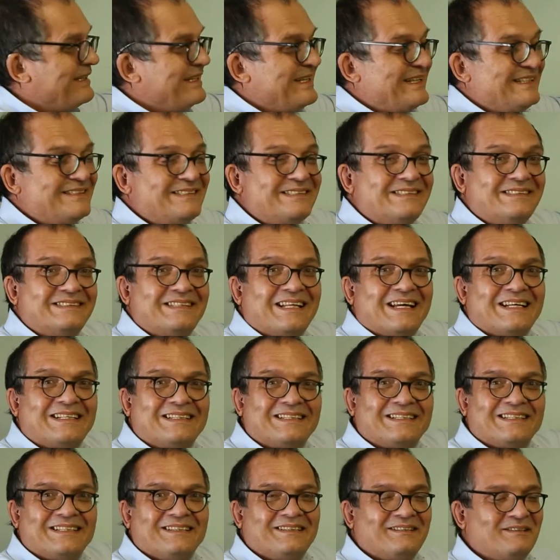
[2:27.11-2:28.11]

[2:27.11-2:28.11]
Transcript: Isn't that